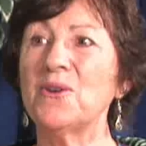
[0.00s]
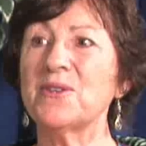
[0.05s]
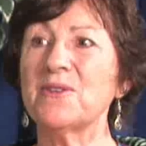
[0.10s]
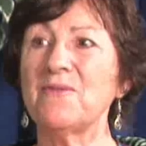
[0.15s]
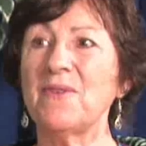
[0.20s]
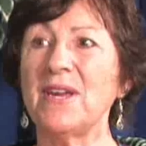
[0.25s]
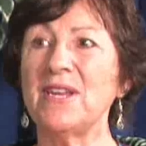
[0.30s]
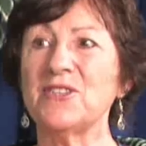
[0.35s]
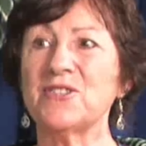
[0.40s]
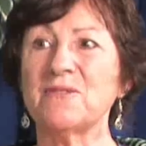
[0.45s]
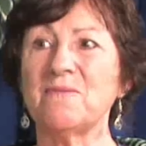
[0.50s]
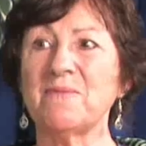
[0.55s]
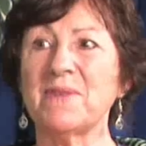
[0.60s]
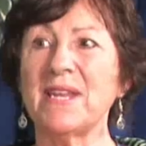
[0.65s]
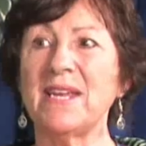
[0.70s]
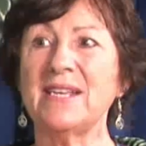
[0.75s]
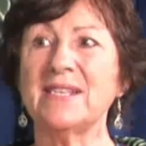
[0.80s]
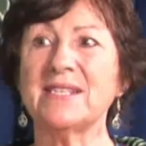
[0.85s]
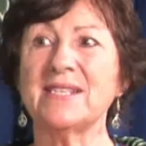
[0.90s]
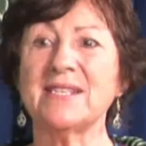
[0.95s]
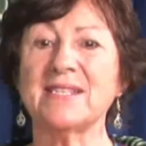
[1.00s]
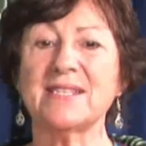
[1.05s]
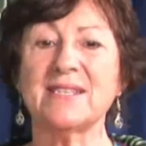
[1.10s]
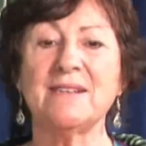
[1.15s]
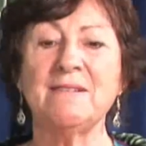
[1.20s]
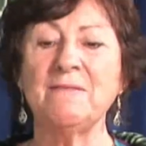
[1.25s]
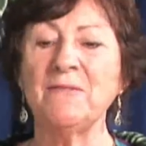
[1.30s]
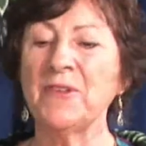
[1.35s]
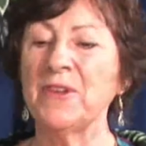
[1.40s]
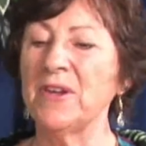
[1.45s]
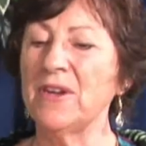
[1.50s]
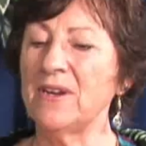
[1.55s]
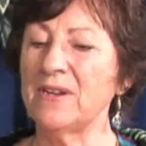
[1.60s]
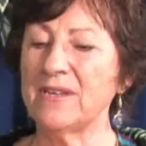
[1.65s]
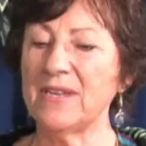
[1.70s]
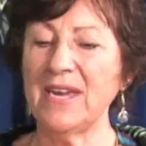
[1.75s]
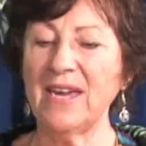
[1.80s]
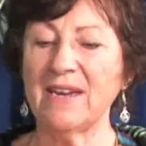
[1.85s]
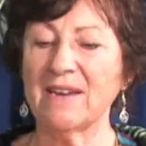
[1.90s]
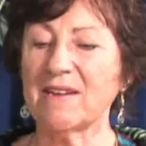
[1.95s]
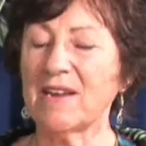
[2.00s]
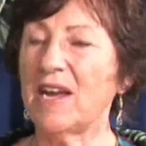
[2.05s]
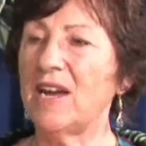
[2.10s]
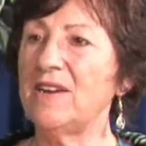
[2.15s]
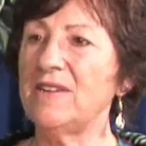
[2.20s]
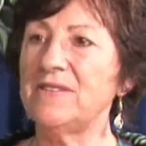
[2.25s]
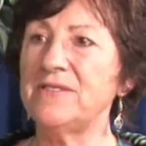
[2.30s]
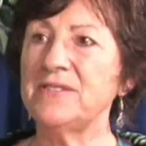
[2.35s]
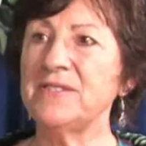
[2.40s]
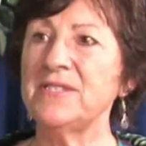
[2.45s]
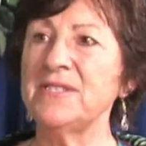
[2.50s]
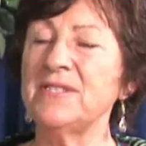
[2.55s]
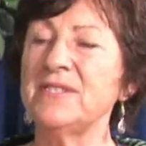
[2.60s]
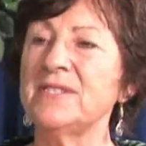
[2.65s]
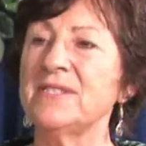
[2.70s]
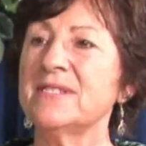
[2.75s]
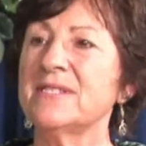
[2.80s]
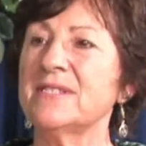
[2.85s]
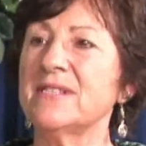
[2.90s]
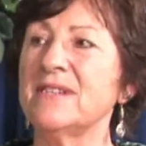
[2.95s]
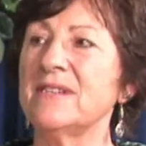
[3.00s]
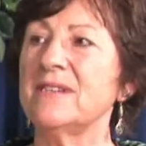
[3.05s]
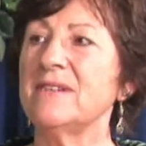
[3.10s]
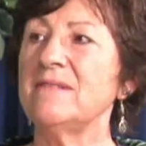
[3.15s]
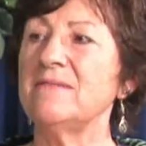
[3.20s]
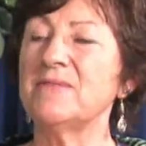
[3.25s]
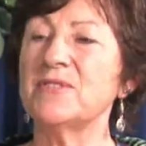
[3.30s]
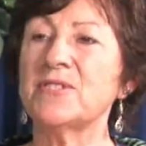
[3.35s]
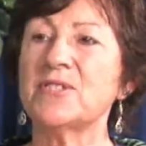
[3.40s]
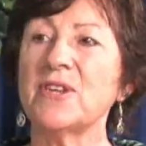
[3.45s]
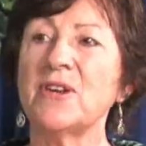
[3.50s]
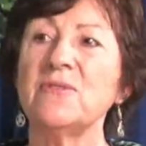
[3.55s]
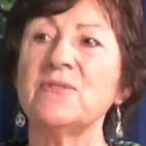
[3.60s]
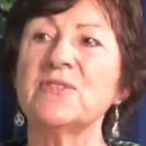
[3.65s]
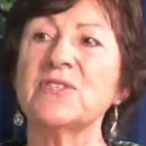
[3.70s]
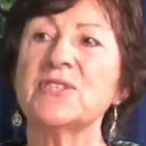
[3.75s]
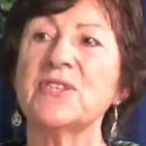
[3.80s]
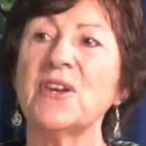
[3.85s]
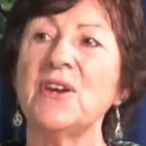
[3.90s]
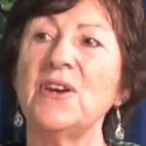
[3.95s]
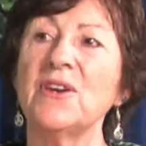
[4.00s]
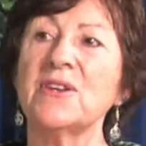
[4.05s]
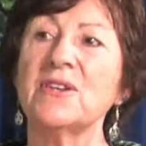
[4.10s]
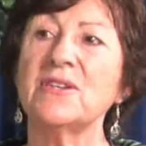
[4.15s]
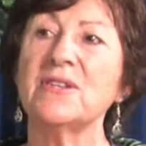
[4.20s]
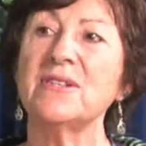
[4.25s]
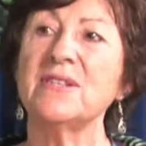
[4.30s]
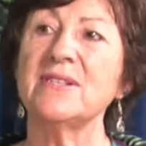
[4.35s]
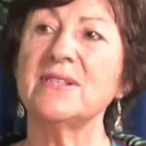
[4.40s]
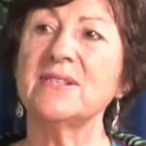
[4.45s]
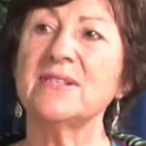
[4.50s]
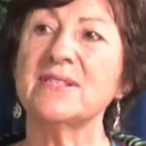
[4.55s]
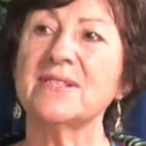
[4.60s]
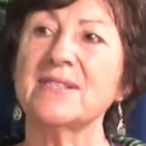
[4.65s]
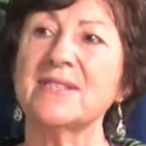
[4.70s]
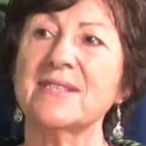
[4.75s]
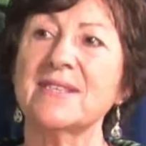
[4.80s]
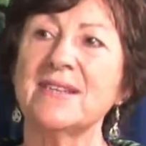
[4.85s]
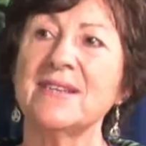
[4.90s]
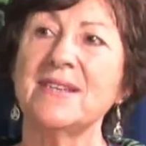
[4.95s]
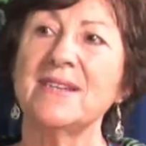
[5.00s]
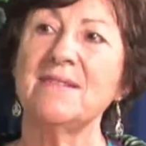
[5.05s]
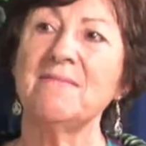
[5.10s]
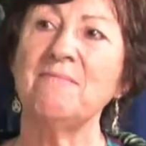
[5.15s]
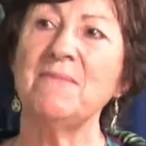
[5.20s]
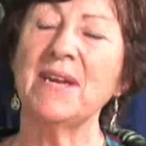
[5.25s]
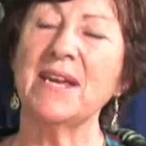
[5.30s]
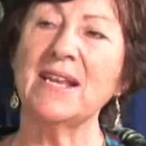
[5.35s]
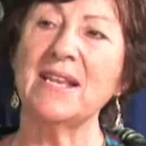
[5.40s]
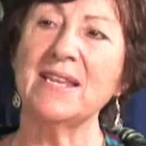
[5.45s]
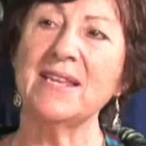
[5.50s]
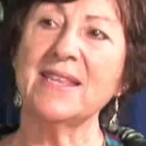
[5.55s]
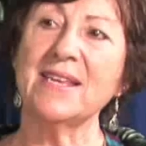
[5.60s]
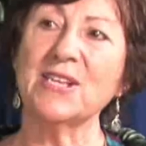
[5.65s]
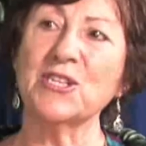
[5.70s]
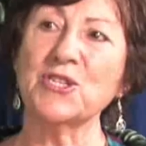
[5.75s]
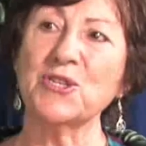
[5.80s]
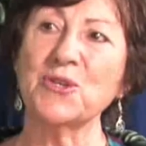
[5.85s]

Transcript: like of ancient places. and stuff. Yeah, cairns, uh, stone circles, megalithic